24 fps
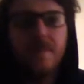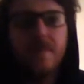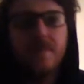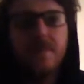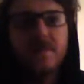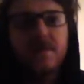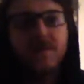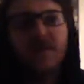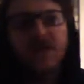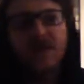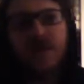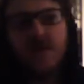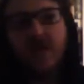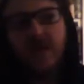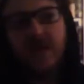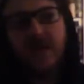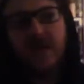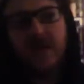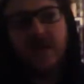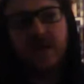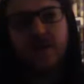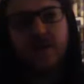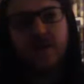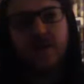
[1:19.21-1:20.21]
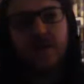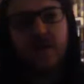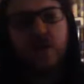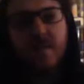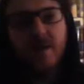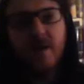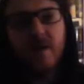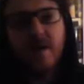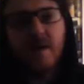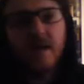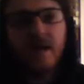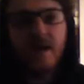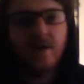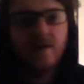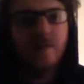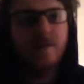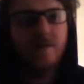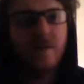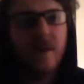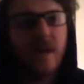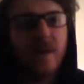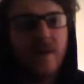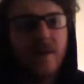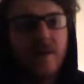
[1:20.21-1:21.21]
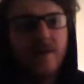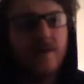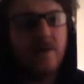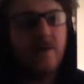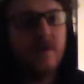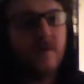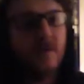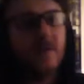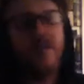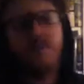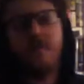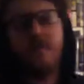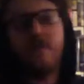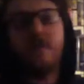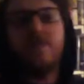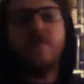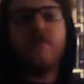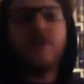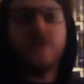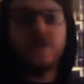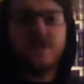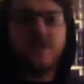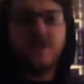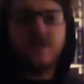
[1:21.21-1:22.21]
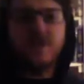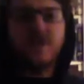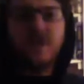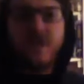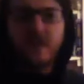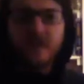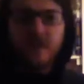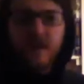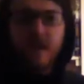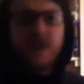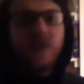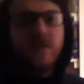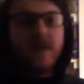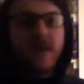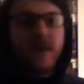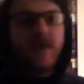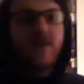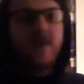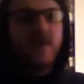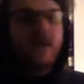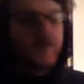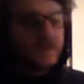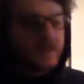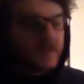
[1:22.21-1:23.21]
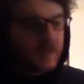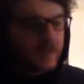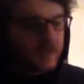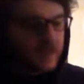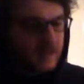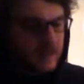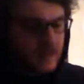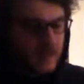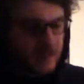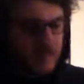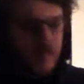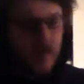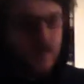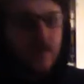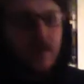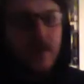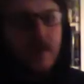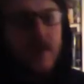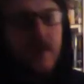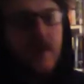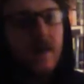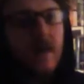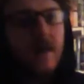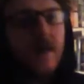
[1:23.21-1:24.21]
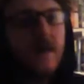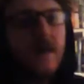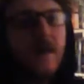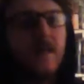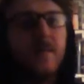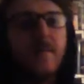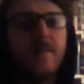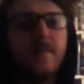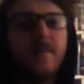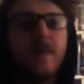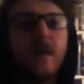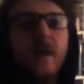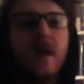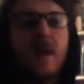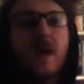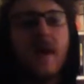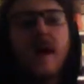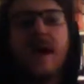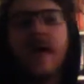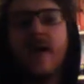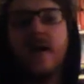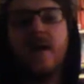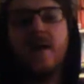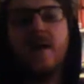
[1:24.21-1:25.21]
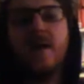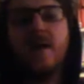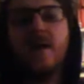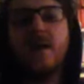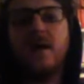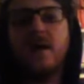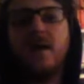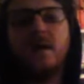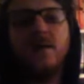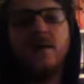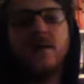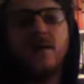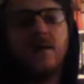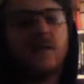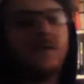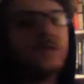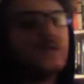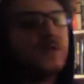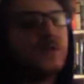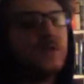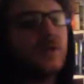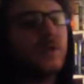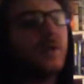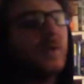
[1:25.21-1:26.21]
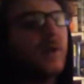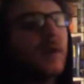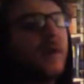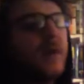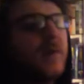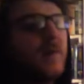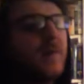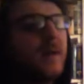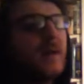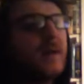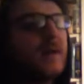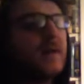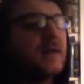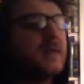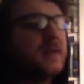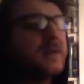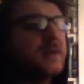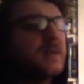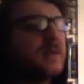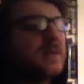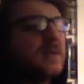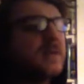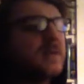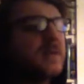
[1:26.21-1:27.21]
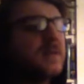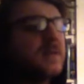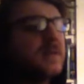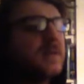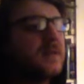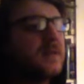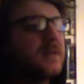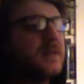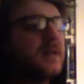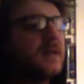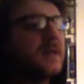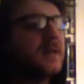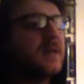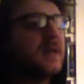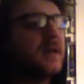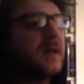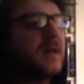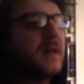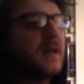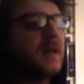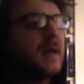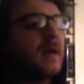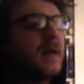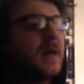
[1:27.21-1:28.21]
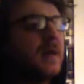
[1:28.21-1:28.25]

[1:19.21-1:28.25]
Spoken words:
so yeah, Europa, I'll maybe, well, of course I'll read it, but I'll get around to it soon. Again, I'm kind of sure why I'm buying this, because that.